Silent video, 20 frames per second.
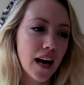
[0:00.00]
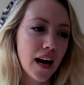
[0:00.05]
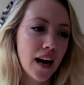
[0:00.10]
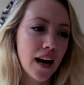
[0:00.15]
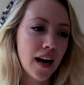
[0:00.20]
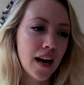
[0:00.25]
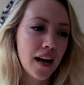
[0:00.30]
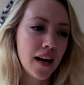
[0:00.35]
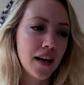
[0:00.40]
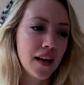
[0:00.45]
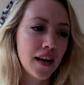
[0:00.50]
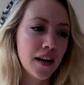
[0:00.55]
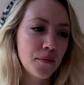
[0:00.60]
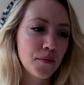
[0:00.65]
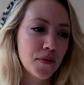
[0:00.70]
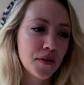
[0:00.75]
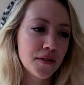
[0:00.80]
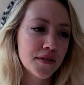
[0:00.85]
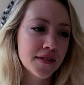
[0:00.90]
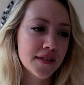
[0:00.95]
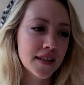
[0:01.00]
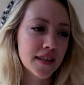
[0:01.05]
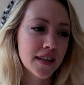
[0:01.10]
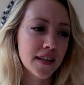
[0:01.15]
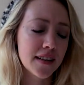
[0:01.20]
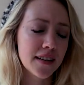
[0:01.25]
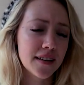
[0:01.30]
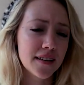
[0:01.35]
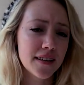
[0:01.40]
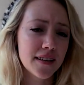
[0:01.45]
am using
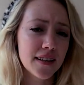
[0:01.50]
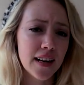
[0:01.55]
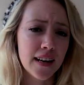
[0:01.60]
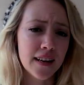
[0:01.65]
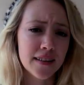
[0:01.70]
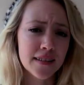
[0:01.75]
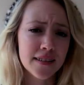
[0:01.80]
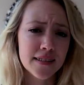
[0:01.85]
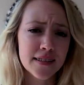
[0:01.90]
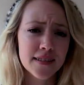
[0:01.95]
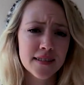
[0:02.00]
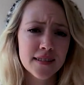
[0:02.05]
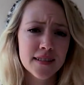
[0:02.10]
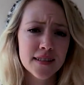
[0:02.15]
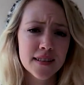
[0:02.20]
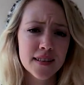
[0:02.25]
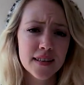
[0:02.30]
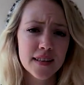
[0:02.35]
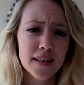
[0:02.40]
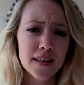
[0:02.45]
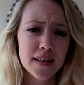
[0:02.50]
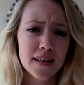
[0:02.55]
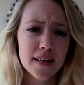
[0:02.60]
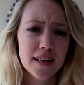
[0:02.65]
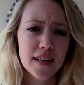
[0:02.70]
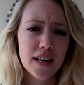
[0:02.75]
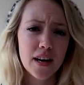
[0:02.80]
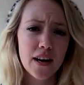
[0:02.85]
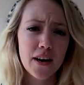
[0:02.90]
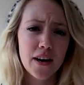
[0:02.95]
it as
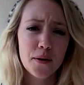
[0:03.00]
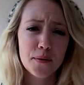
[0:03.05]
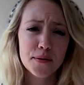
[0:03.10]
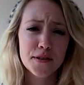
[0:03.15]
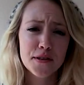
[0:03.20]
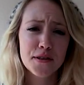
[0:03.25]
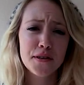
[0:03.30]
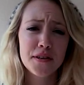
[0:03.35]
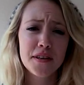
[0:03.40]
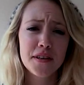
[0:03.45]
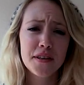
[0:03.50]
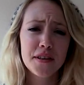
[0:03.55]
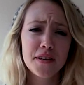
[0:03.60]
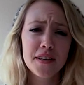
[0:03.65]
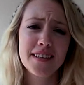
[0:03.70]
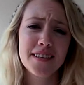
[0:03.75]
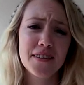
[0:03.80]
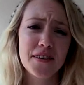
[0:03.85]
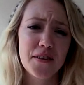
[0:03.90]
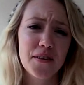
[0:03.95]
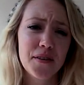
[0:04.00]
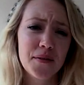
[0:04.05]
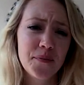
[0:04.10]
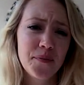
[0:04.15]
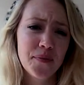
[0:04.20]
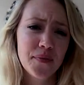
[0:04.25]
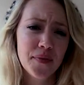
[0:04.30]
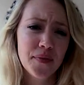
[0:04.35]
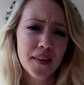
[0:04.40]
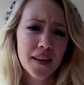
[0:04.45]
an opportunity to
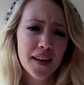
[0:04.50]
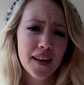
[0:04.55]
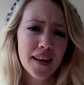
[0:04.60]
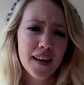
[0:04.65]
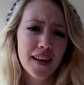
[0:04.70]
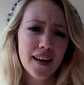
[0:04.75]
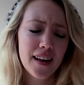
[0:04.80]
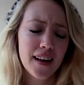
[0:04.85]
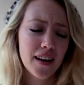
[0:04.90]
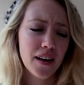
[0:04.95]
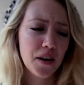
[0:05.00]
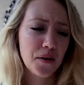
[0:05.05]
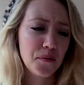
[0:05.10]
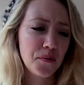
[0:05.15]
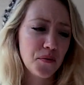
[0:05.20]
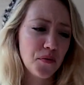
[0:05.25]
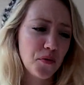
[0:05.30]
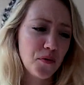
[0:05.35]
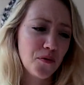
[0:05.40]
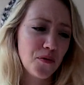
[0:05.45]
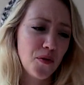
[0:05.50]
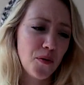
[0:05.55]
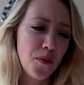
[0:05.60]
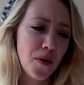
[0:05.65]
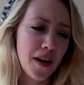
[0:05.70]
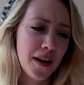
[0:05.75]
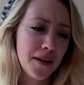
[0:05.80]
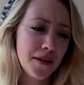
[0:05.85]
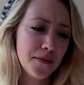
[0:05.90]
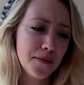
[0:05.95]

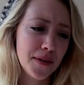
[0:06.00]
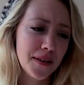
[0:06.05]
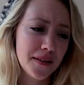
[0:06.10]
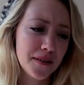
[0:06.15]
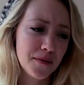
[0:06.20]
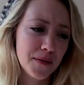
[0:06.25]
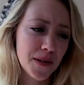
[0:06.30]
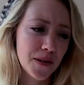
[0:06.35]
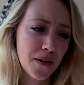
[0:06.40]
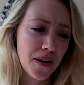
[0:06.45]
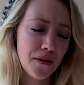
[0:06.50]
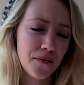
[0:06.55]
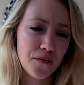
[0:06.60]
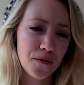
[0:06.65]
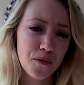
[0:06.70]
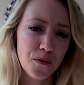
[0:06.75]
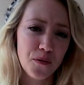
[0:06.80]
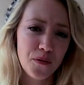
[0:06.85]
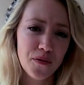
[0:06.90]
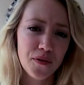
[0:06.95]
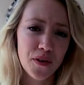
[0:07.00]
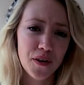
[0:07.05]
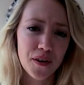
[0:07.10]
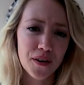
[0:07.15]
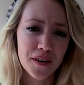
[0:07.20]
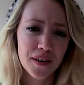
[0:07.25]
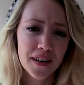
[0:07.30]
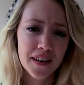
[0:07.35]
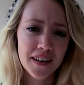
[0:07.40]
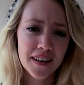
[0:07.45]
remind me to be grateful
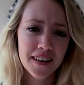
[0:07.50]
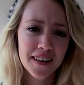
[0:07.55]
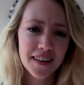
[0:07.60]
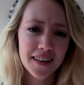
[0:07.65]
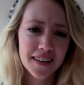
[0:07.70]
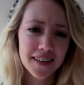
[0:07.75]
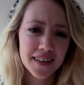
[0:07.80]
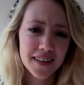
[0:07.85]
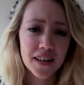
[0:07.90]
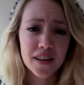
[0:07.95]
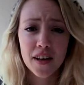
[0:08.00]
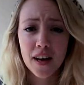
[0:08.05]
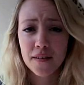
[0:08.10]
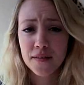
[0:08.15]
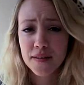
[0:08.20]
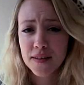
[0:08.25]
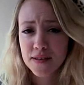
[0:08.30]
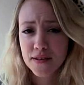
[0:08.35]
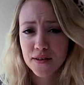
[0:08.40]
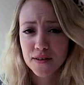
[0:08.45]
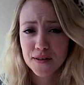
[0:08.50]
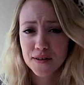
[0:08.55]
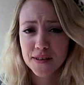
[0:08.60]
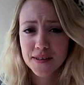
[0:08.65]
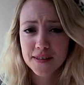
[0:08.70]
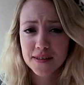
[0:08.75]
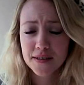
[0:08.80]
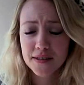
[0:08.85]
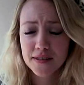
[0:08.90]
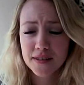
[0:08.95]
for that life is not
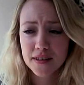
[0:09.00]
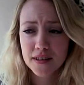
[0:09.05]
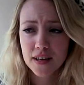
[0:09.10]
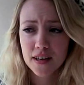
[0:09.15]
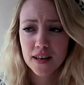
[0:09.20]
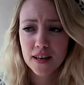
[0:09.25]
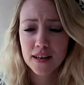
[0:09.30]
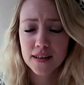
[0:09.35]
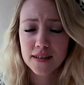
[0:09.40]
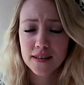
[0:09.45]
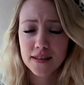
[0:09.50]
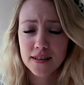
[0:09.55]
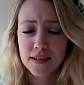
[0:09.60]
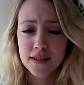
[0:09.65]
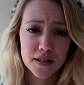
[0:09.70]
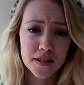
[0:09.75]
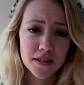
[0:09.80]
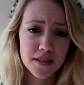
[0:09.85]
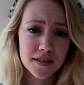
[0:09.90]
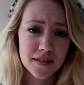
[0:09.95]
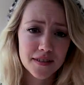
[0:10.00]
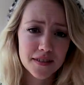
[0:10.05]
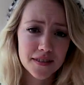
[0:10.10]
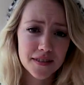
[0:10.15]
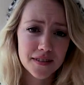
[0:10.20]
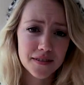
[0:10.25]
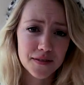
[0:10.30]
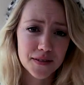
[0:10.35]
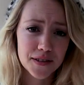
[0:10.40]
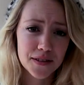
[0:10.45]
as much
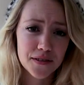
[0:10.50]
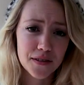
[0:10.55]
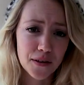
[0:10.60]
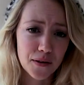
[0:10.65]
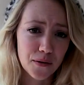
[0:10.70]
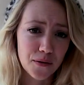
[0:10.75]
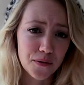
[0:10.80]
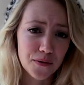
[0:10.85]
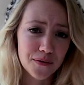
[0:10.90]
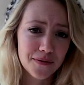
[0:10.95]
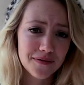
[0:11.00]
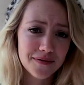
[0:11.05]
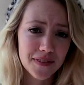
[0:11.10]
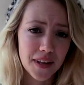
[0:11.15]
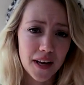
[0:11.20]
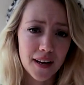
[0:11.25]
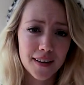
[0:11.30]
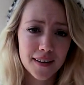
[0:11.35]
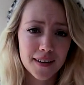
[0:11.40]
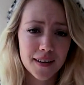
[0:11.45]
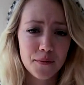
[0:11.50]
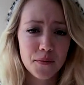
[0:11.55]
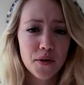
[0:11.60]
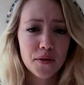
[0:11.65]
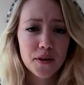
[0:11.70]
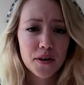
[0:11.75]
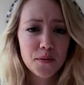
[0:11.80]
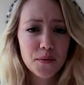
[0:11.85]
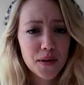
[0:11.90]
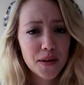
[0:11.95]
of a struggle. Like, I'm
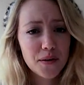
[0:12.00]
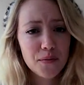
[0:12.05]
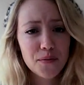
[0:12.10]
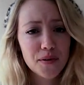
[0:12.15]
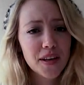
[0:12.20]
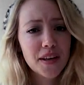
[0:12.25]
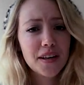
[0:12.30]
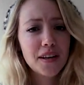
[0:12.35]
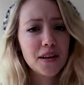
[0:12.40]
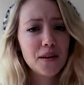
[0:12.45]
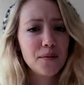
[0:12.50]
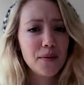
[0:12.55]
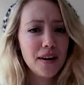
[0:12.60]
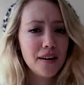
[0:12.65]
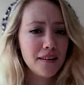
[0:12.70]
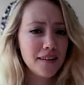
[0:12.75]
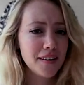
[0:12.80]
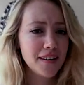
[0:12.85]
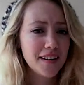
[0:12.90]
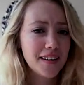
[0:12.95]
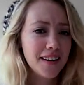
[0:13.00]
not going to be complaining about